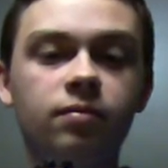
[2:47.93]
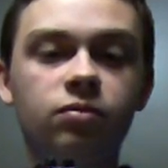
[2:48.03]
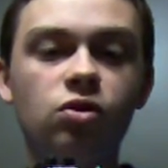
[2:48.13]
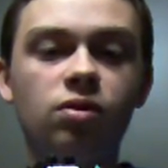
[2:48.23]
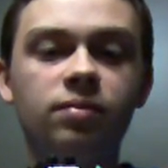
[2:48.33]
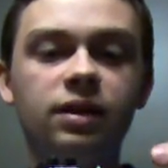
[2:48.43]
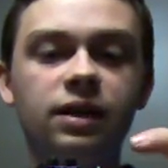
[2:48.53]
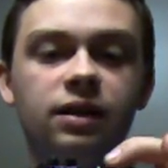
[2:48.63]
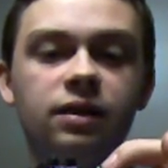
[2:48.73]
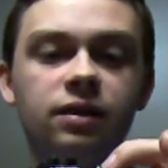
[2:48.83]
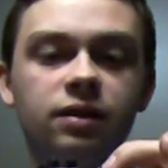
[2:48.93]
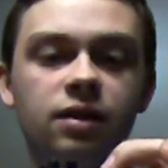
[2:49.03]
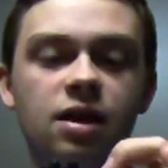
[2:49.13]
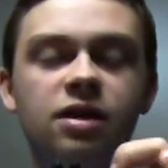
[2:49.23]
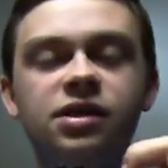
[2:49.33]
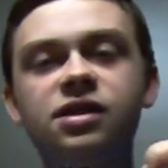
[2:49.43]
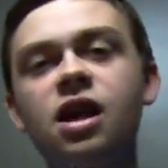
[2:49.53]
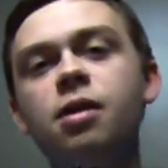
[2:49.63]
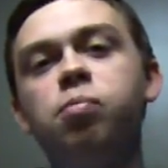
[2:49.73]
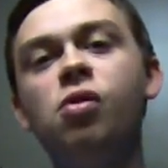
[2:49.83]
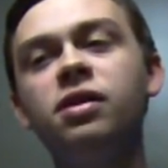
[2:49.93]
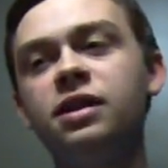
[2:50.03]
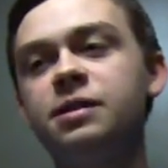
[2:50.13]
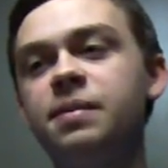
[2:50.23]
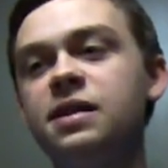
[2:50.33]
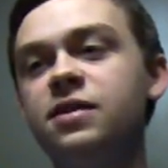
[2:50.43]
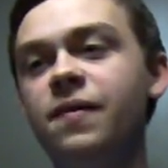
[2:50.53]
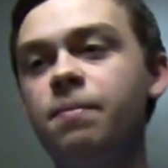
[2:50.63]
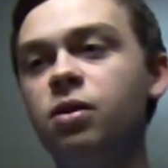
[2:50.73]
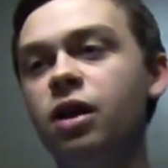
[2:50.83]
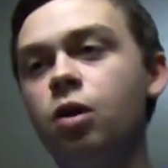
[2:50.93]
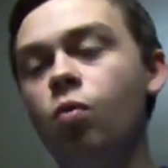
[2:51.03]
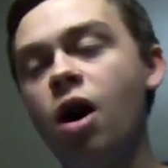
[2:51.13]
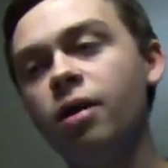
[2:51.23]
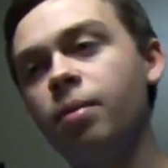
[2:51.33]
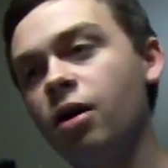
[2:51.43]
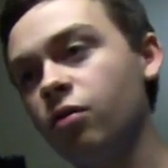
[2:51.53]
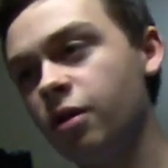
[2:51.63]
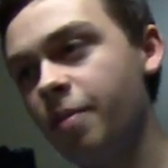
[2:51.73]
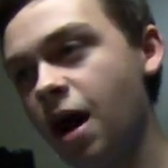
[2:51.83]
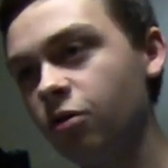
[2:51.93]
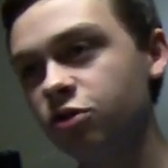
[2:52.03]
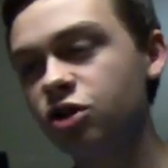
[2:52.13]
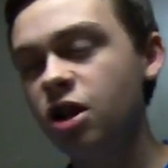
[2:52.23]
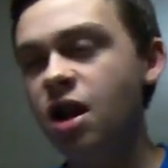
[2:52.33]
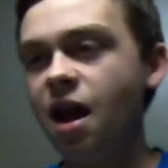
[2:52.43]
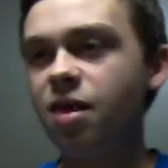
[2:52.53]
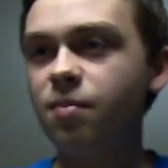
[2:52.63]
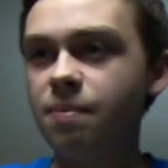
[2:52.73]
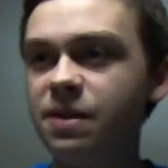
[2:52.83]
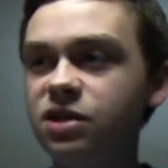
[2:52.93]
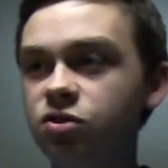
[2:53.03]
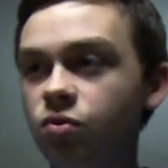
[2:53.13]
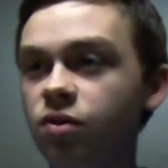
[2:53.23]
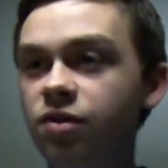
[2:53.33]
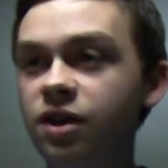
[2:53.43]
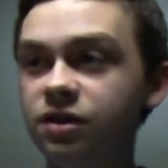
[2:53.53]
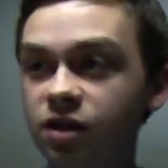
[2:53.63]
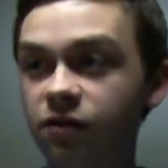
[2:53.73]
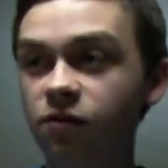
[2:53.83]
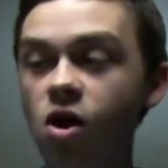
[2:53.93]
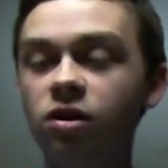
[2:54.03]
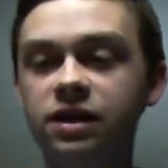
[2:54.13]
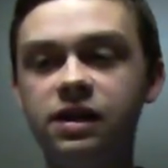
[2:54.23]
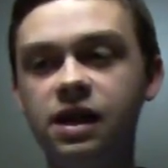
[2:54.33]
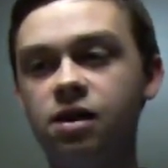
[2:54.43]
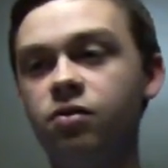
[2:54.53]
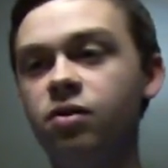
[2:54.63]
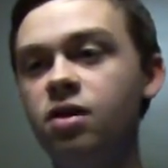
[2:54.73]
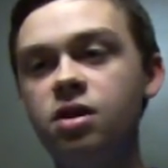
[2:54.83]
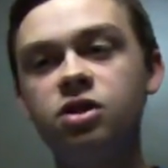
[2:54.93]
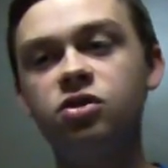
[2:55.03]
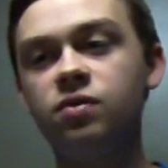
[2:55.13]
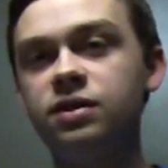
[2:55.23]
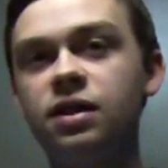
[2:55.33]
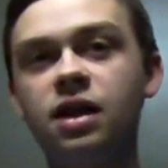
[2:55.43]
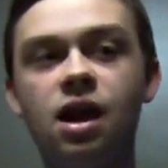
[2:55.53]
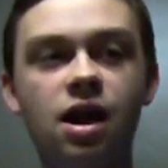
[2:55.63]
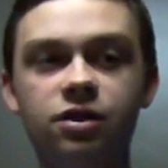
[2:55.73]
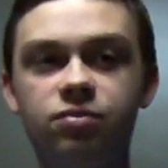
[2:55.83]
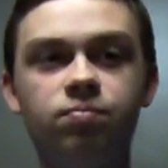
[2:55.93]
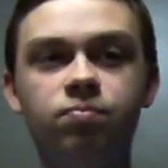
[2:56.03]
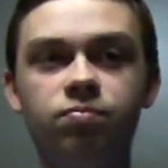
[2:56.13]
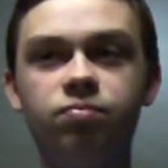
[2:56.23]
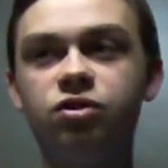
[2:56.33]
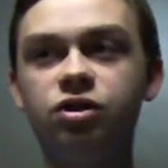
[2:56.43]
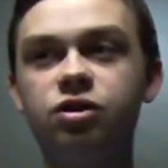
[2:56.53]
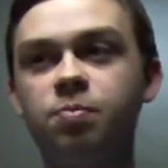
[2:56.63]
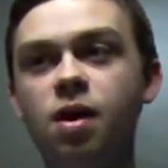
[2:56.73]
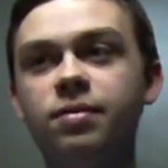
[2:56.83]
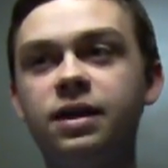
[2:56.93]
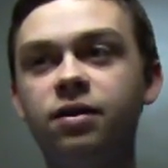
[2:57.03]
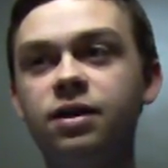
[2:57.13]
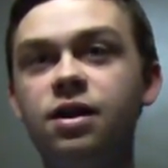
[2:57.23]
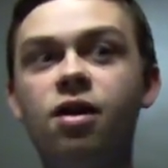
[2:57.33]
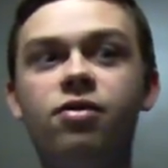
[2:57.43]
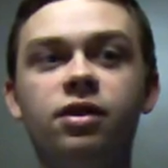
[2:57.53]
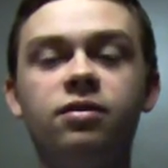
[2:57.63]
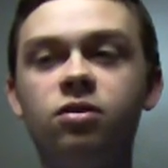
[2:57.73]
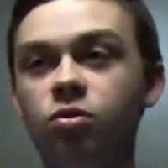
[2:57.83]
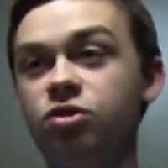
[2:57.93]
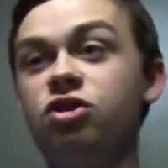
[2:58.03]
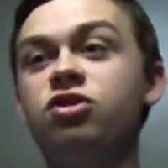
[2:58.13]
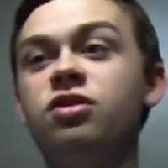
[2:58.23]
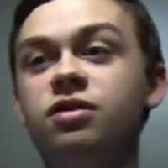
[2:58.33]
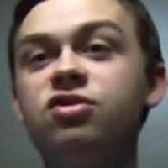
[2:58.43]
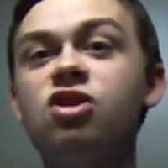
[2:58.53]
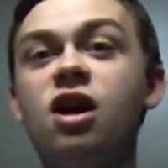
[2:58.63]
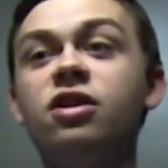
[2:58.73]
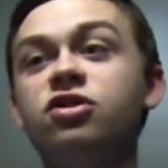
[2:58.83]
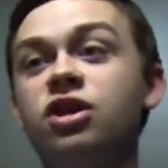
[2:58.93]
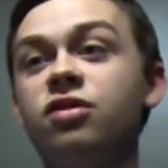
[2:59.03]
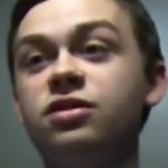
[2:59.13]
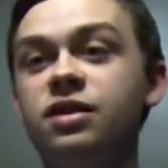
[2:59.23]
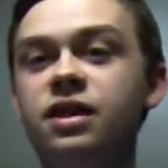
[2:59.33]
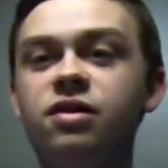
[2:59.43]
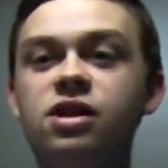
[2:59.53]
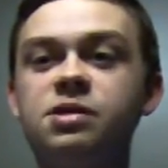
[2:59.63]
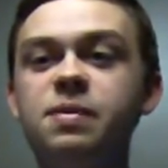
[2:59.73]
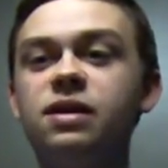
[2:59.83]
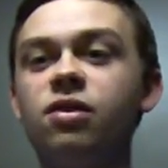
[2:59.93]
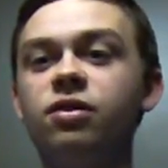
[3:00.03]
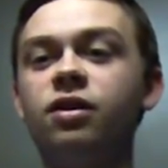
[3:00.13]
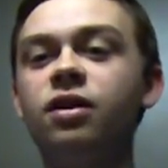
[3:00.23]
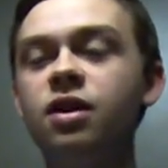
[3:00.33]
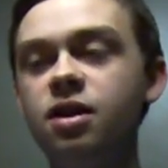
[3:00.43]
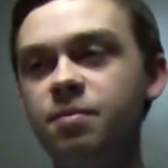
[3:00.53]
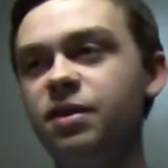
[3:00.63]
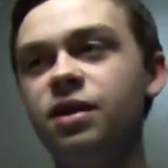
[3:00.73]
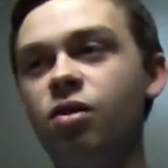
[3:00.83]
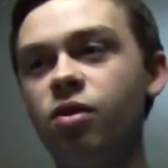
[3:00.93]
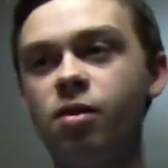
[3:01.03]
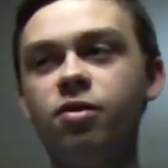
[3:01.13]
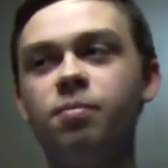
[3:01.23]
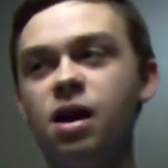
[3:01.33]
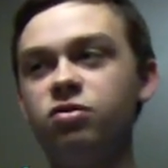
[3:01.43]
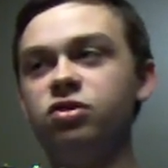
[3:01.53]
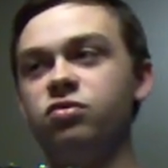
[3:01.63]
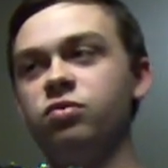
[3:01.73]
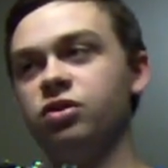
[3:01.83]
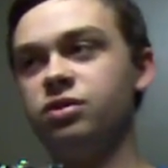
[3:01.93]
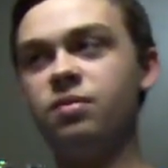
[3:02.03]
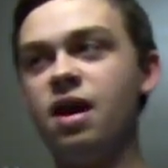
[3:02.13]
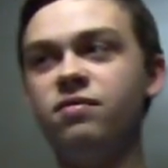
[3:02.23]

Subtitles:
Normally, because it's kind of pointless, because if I put like a water bottle in the pouch and then my pistol, the thing is like falling down, so it's like I should just probably carry nothing, or just the shotgun shells in there and the speed loader, but then all the other pouches will just have